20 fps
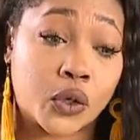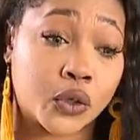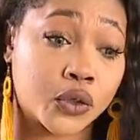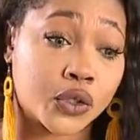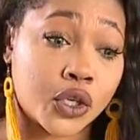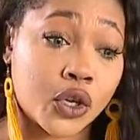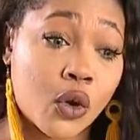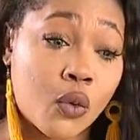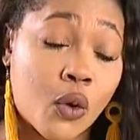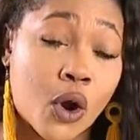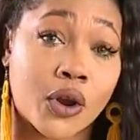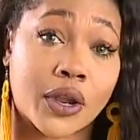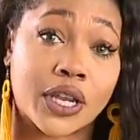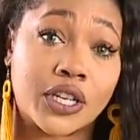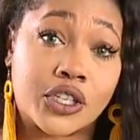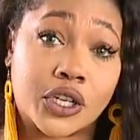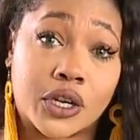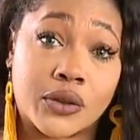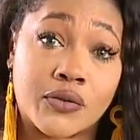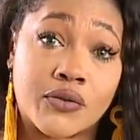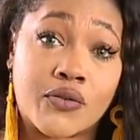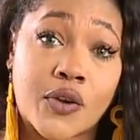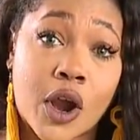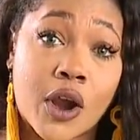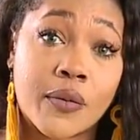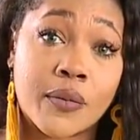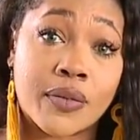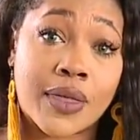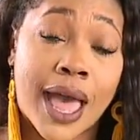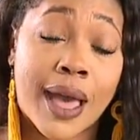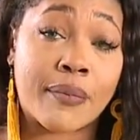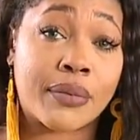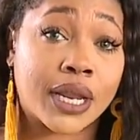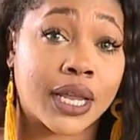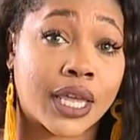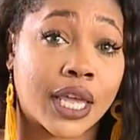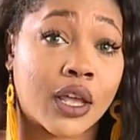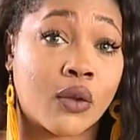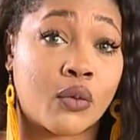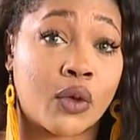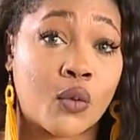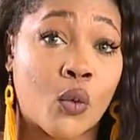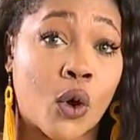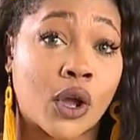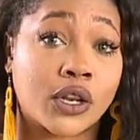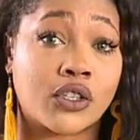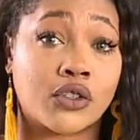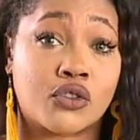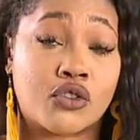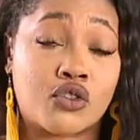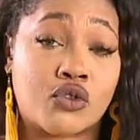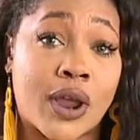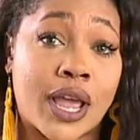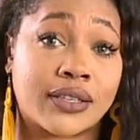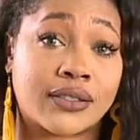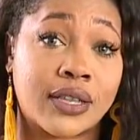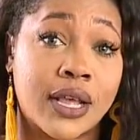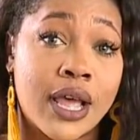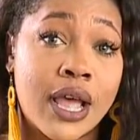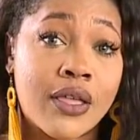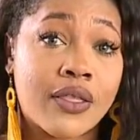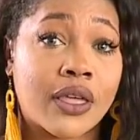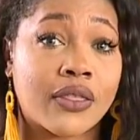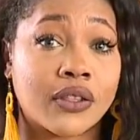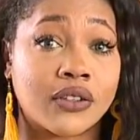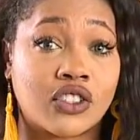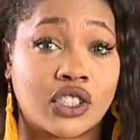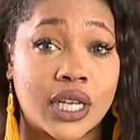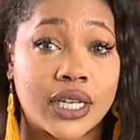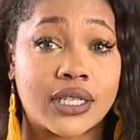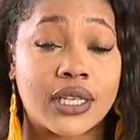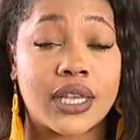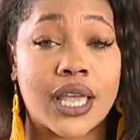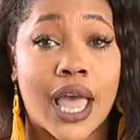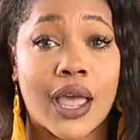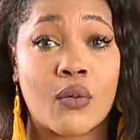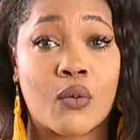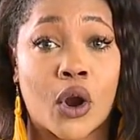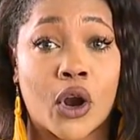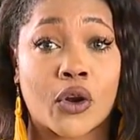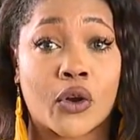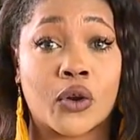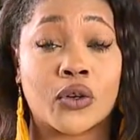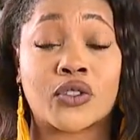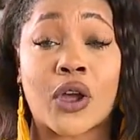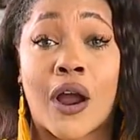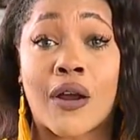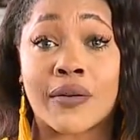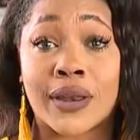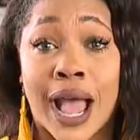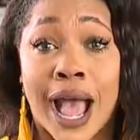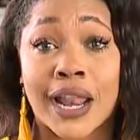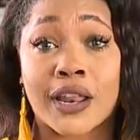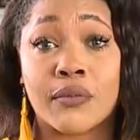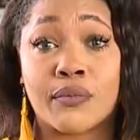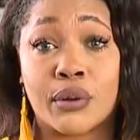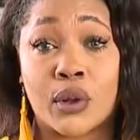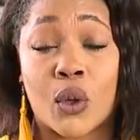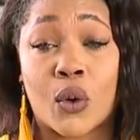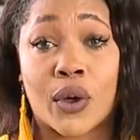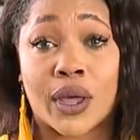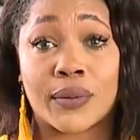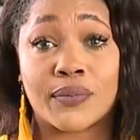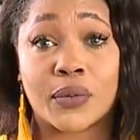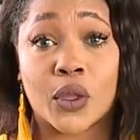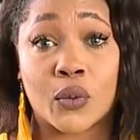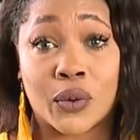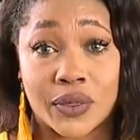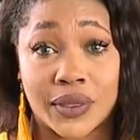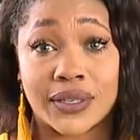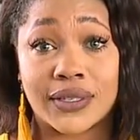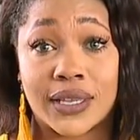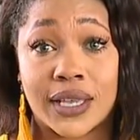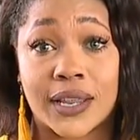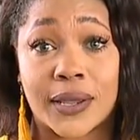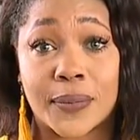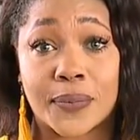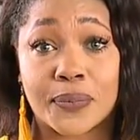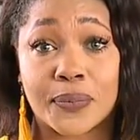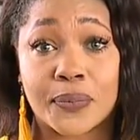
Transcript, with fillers: We're still working to confirm that, but again, we want to stress that the GTA workers are not employed with the city.